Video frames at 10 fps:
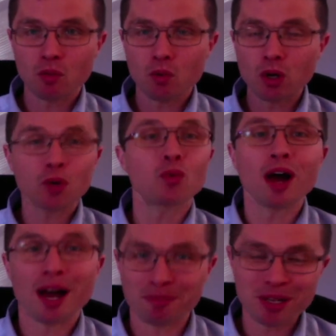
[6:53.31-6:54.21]

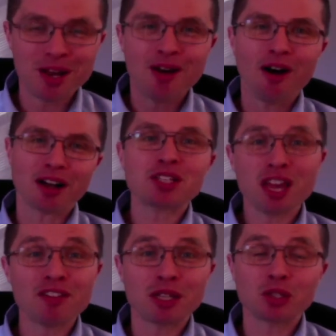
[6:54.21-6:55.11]
corrupt
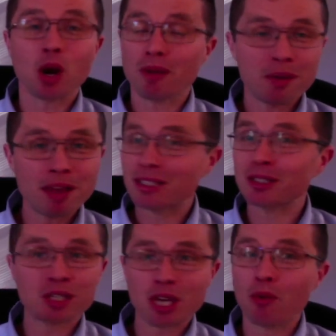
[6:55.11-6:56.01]
Octavian's army. He basically
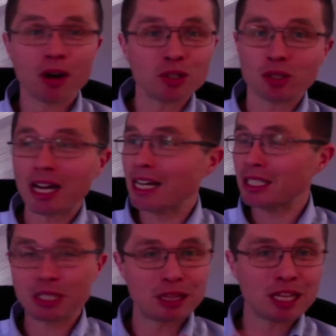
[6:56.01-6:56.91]
says, hey, why don't you
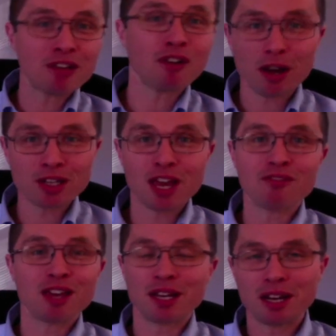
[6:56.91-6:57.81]
guys leave
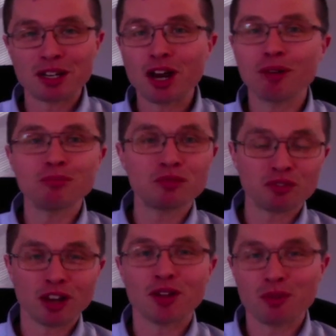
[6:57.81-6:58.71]
Octavian and come
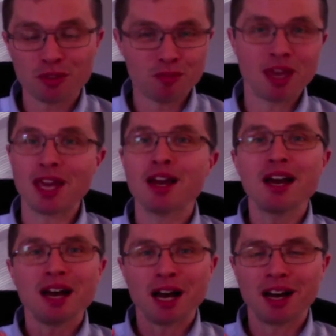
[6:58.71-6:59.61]
fight with me?
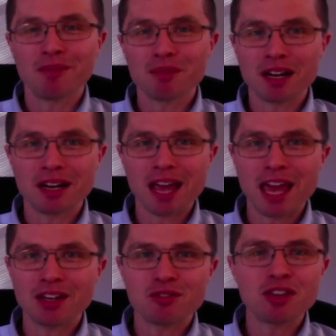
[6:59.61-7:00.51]

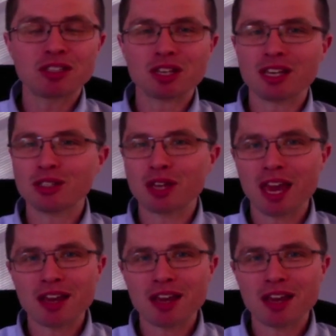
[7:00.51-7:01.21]
And this is a